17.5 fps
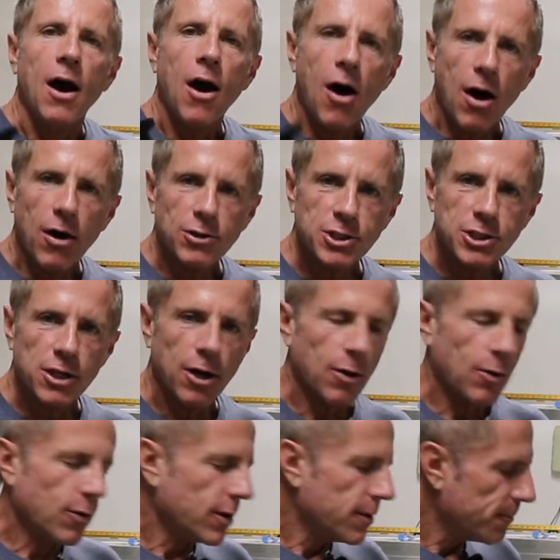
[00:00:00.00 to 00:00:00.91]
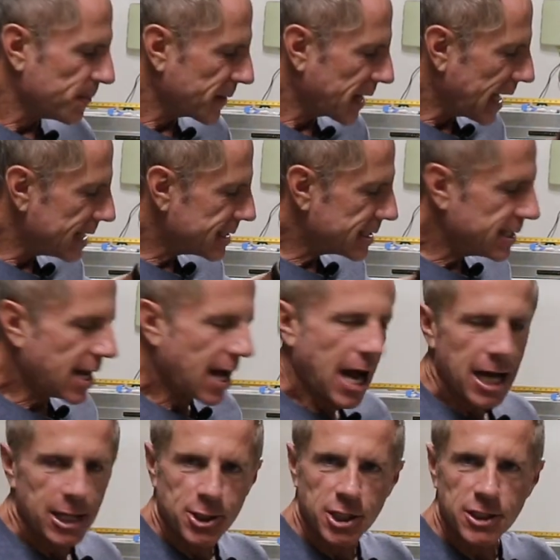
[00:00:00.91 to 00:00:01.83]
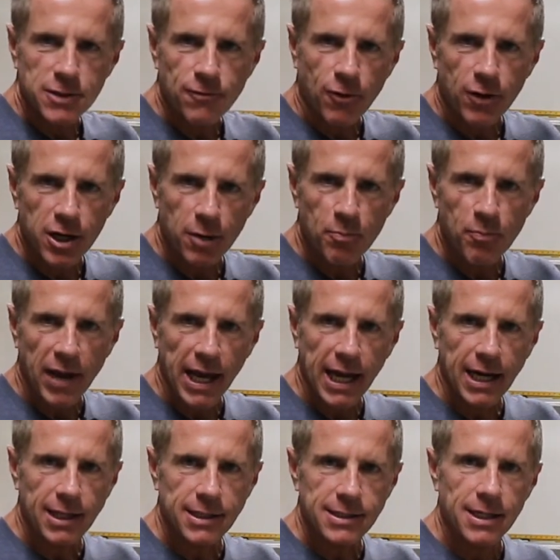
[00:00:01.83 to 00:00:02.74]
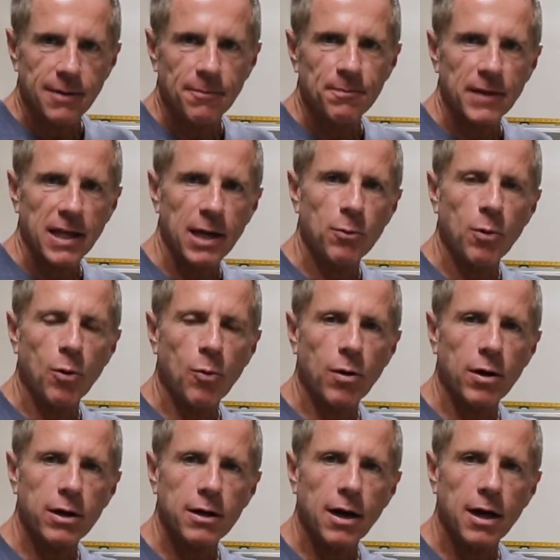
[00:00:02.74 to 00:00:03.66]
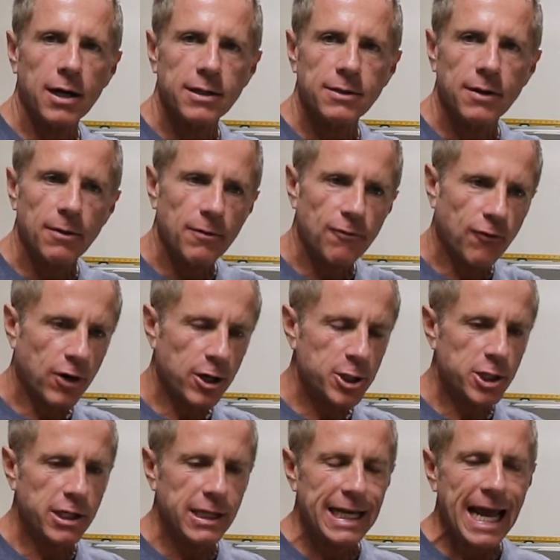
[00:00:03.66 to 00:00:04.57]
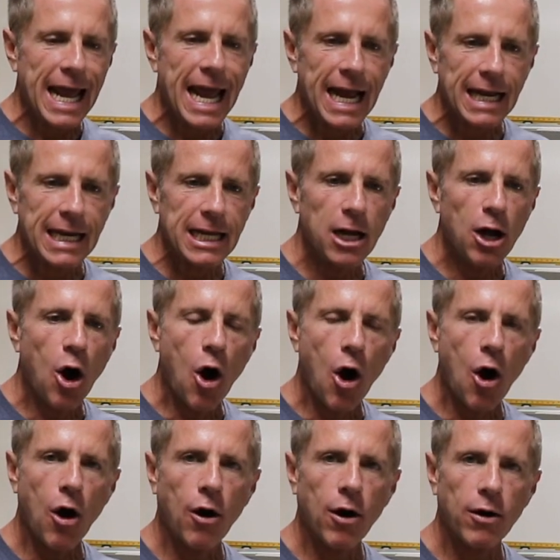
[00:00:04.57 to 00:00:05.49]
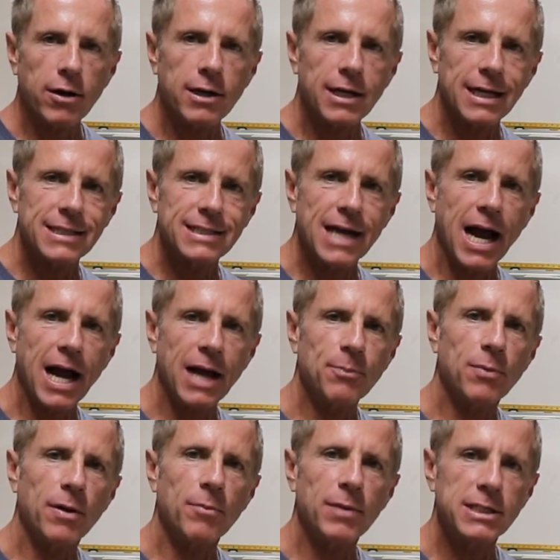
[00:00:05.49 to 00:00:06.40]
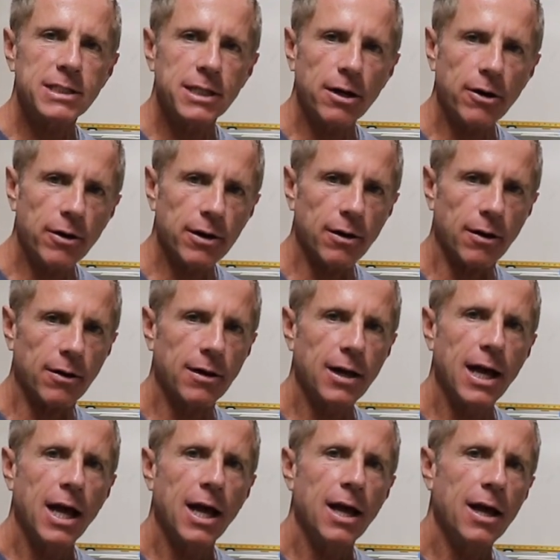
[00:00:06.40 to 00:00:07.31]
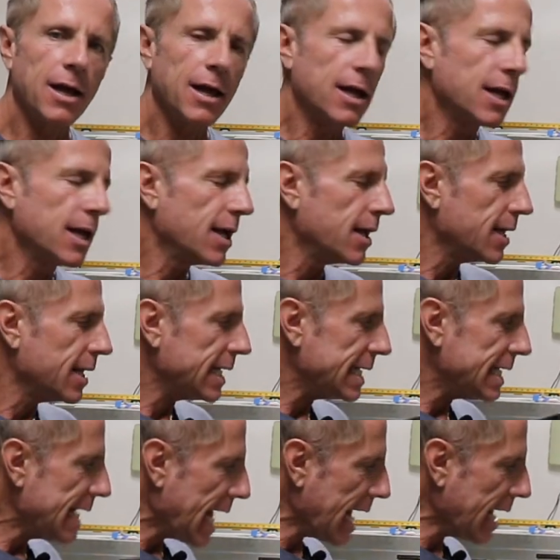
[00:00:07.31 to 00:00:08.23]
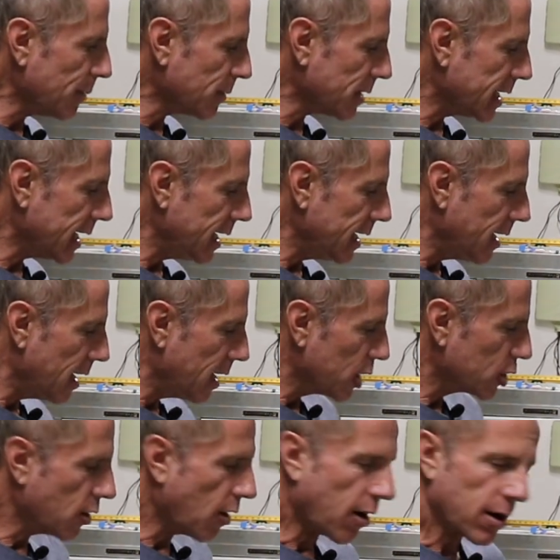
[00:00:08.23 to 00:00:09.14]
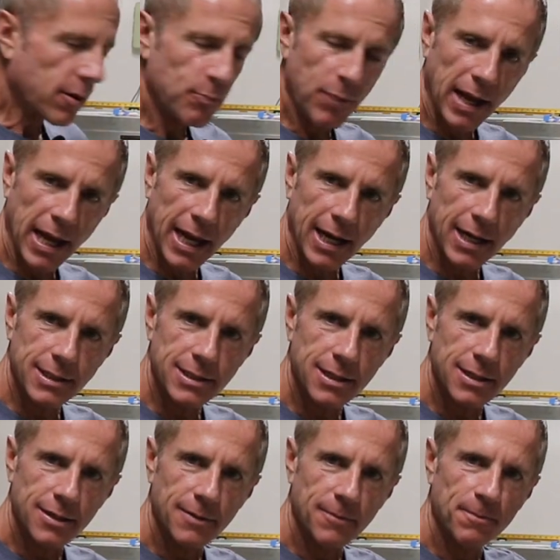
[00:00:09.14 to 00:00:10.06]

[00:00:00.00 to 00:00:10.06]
Also, it's not just for your paint. It will work on virtually any hard type of material, namely car paint,